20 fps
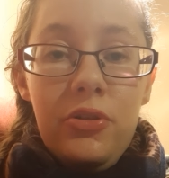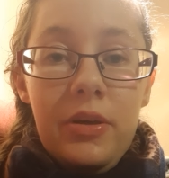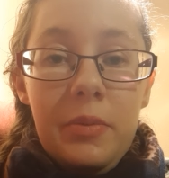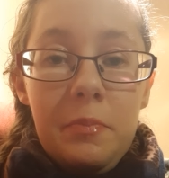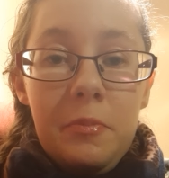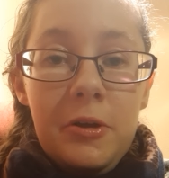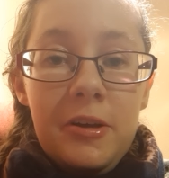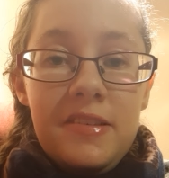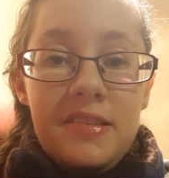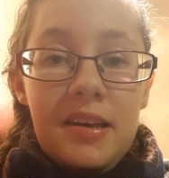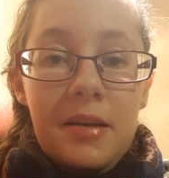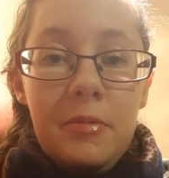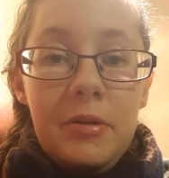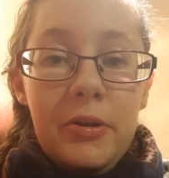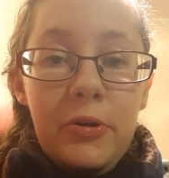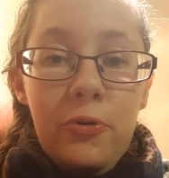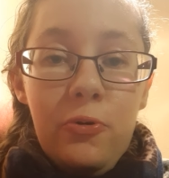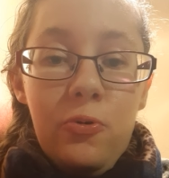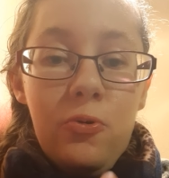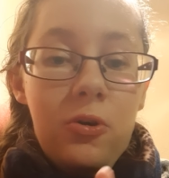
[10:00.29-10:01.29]
then please let me
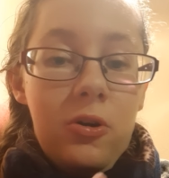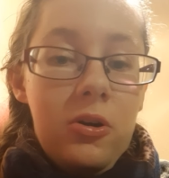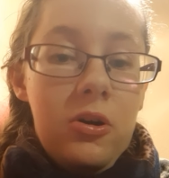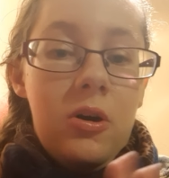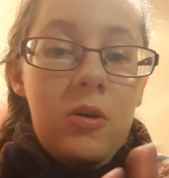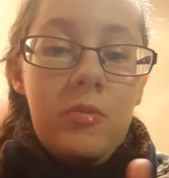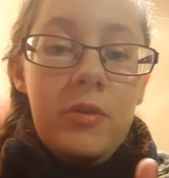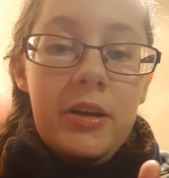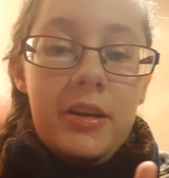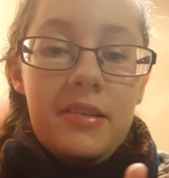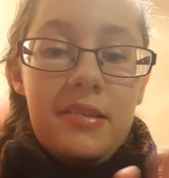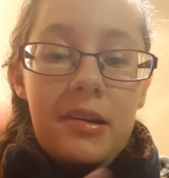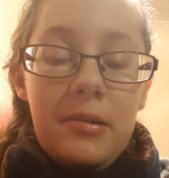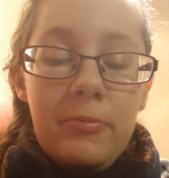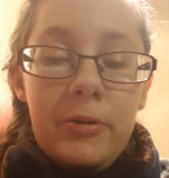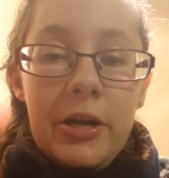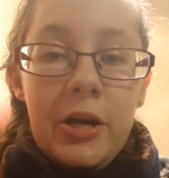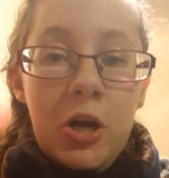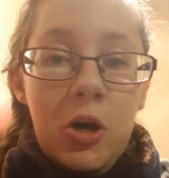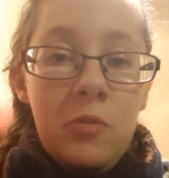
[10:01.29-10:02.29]
know, or comics. I
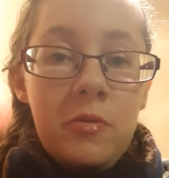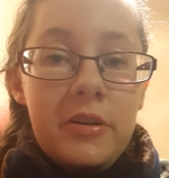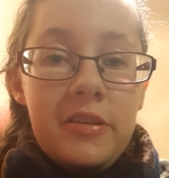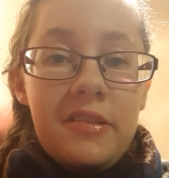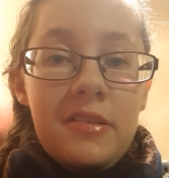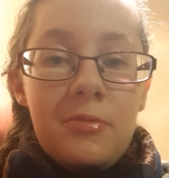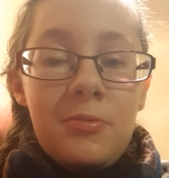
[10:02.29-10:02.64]
read comics